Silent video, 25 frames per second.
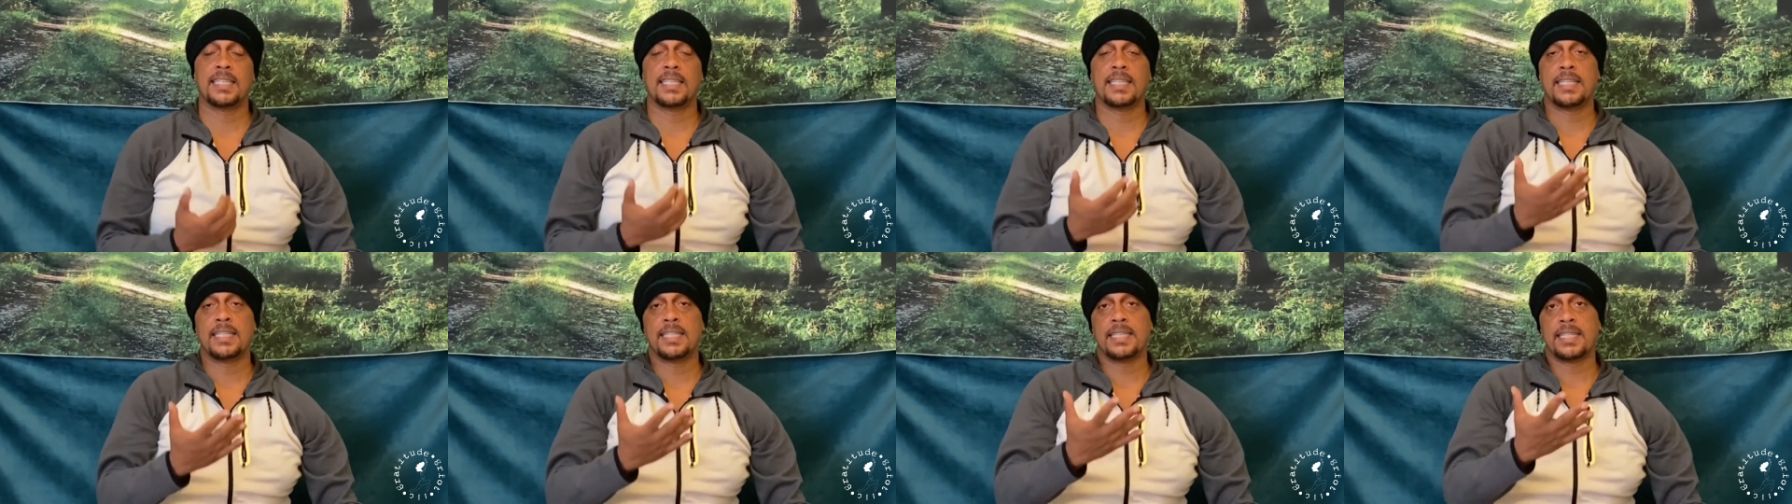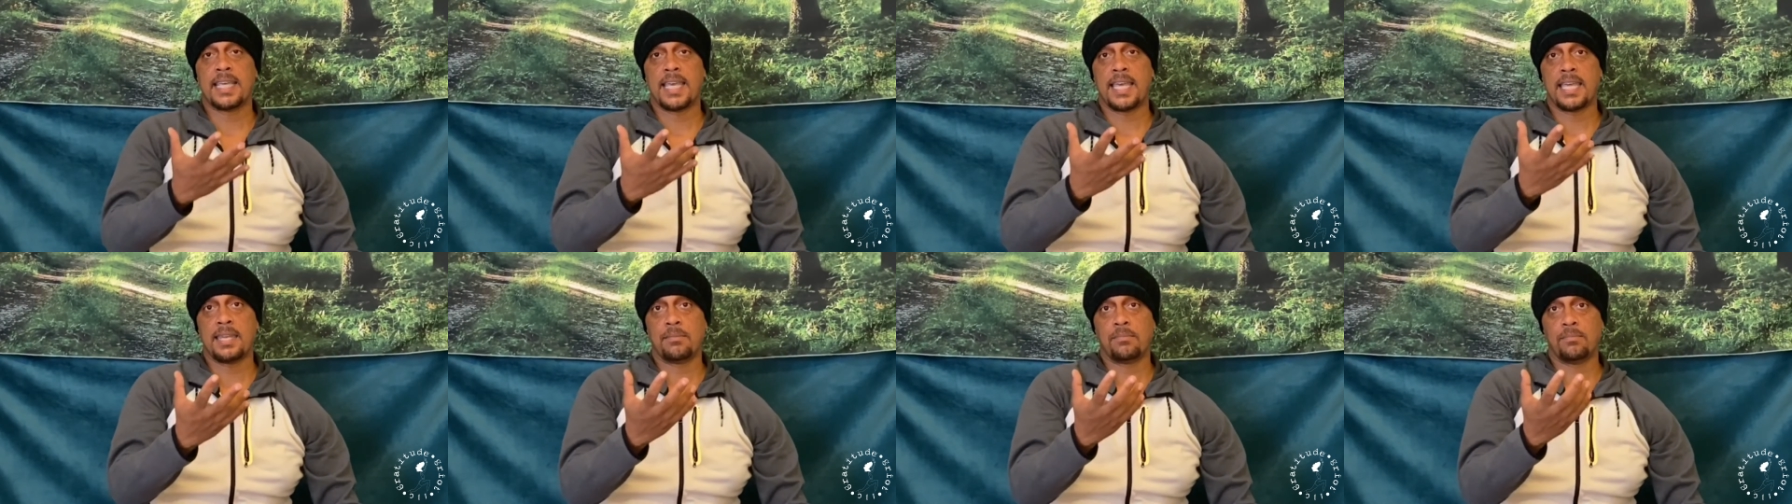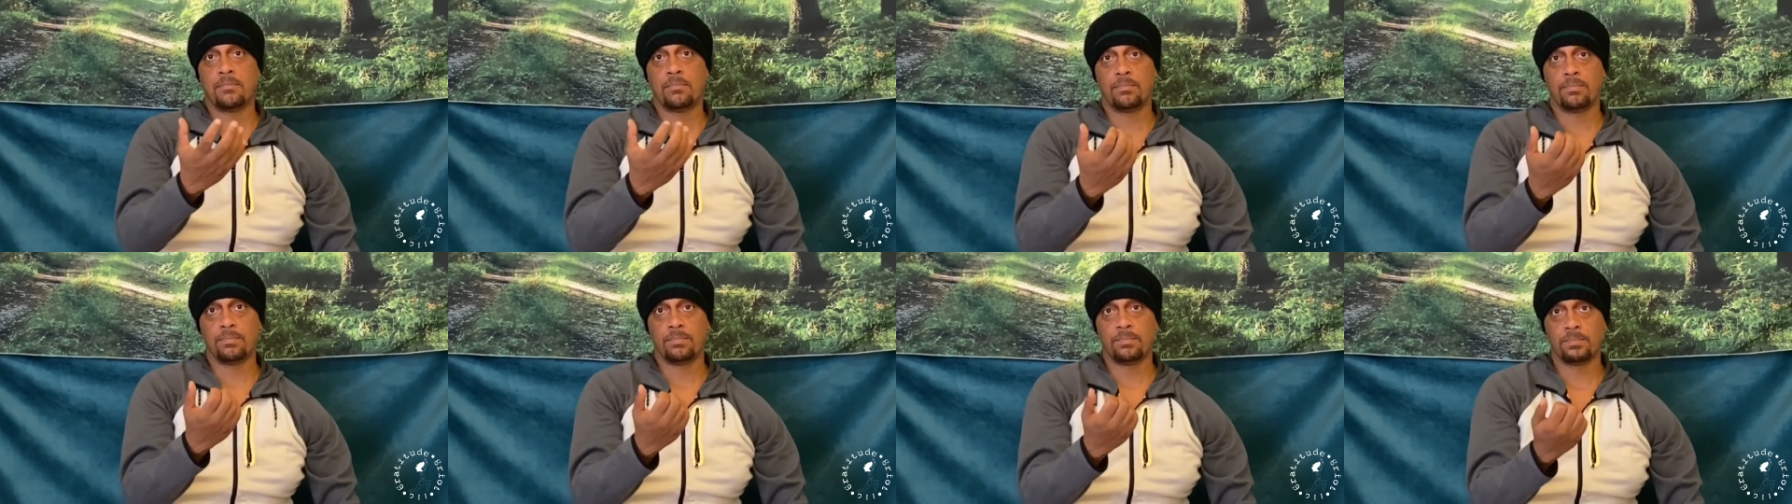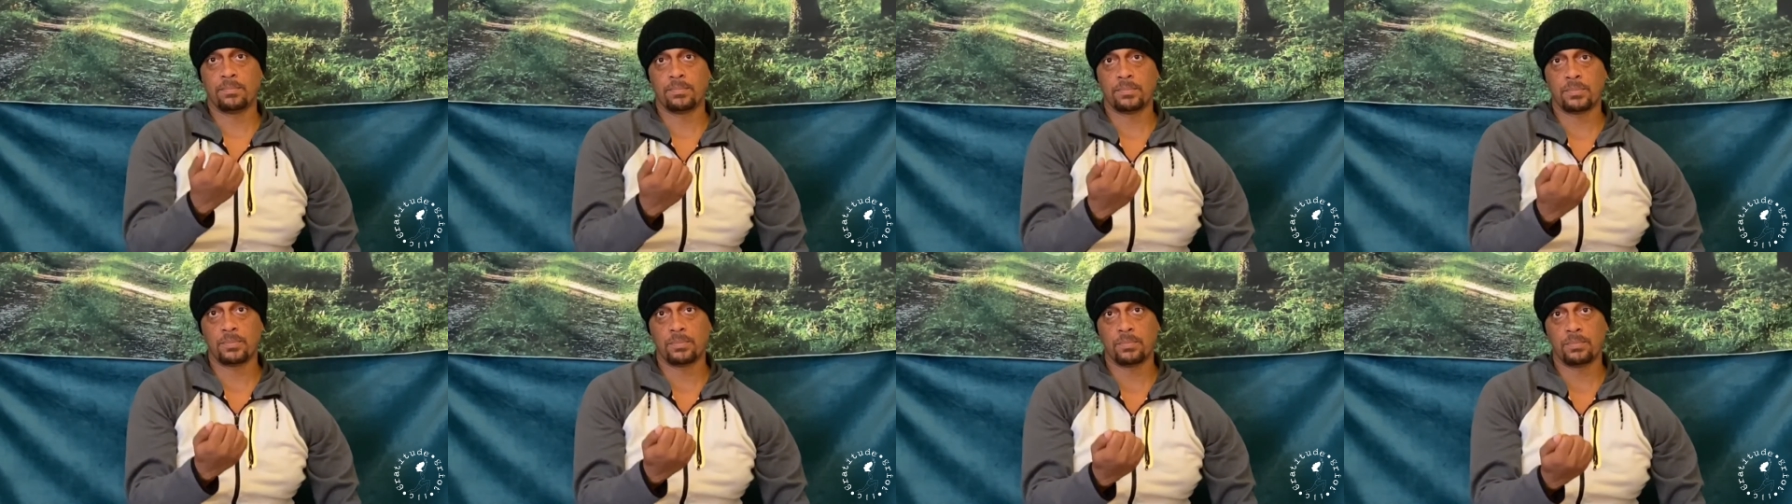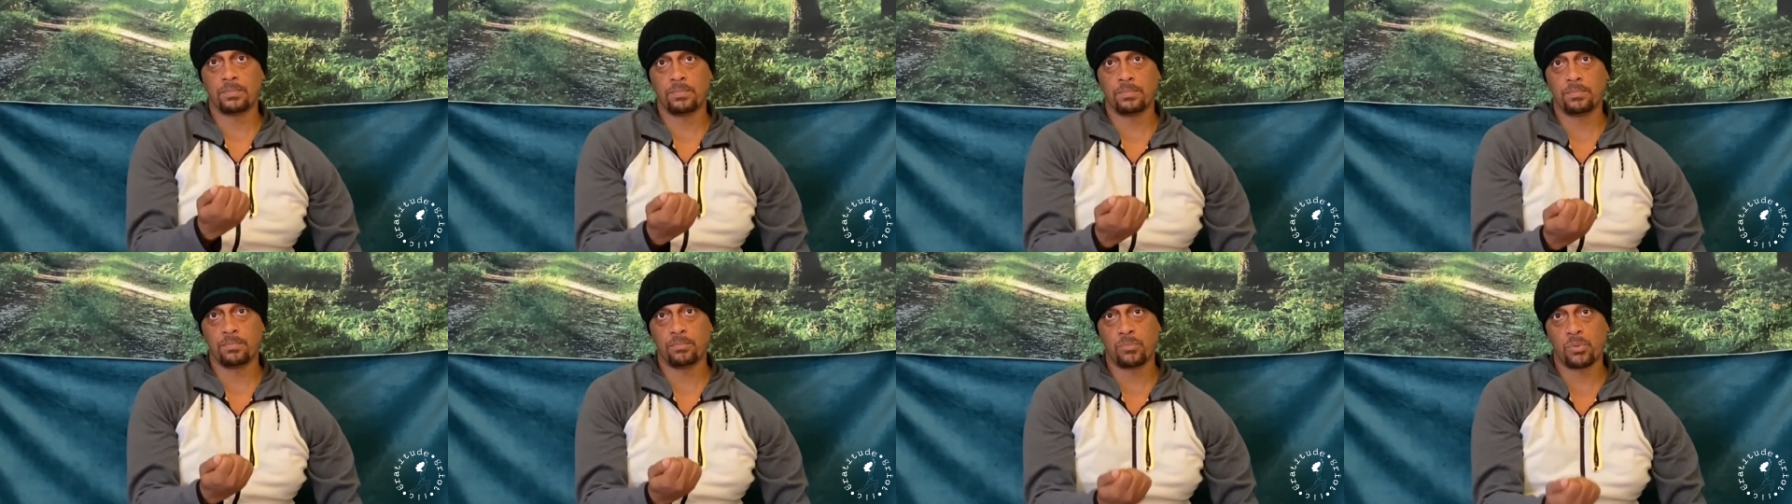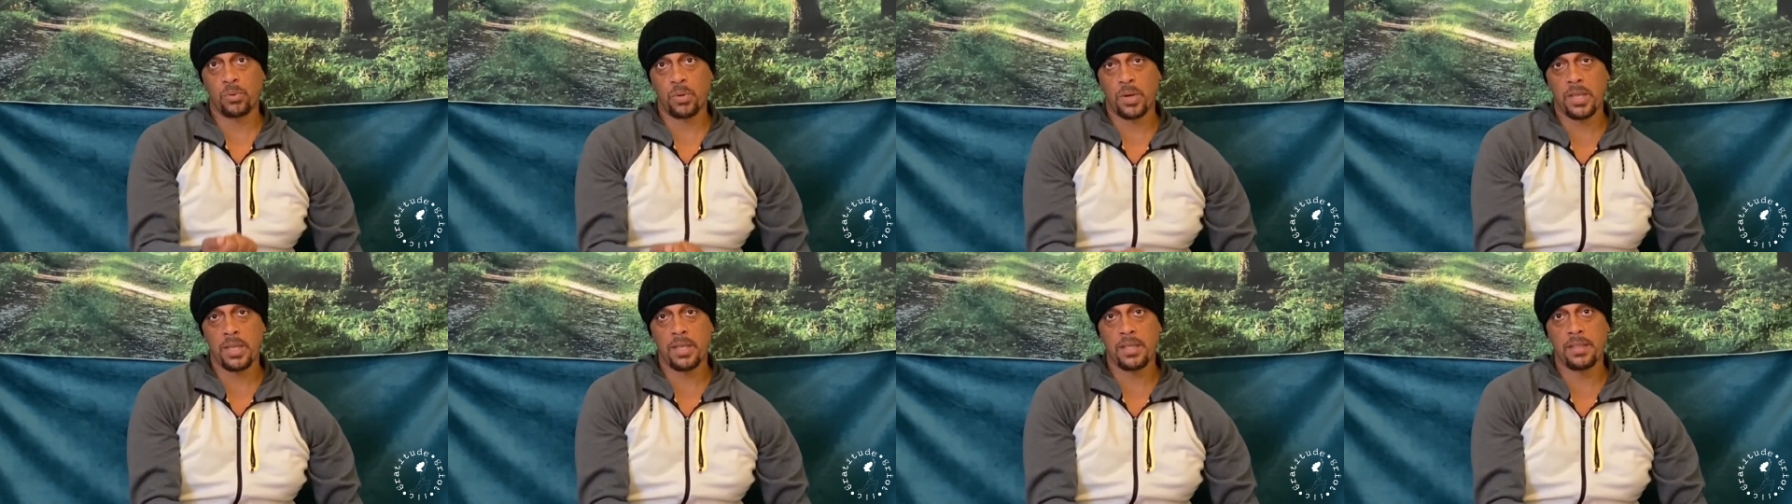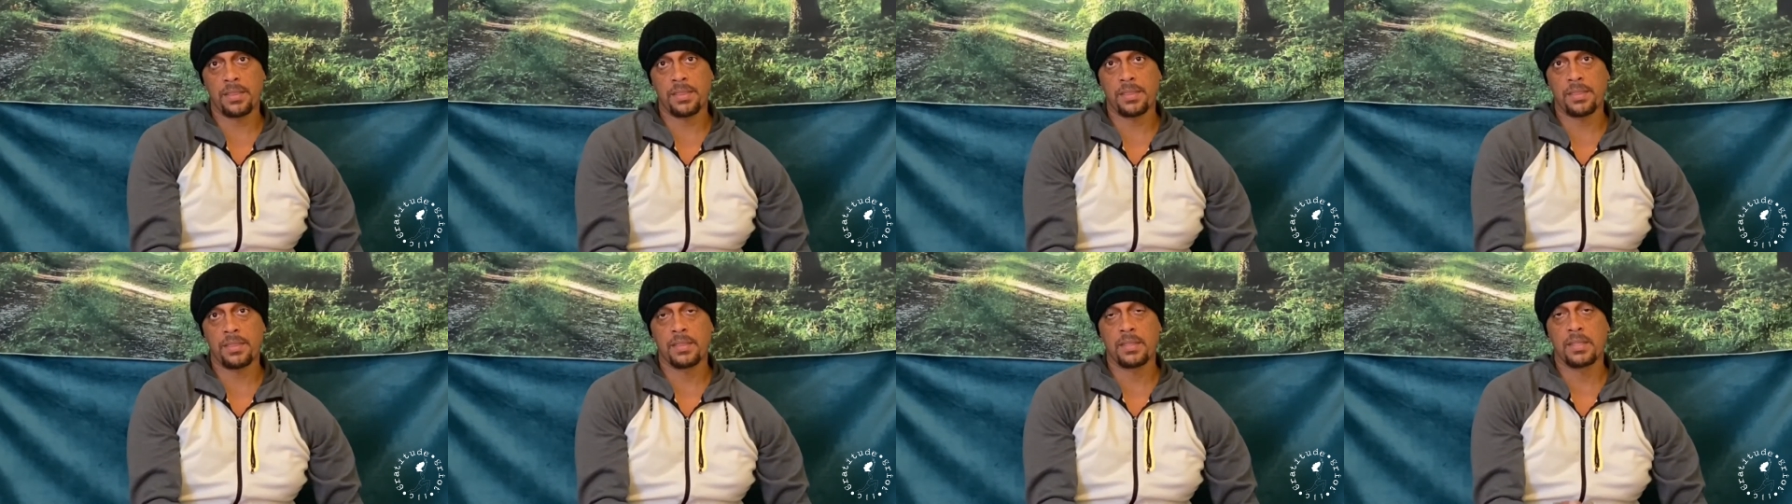And that breath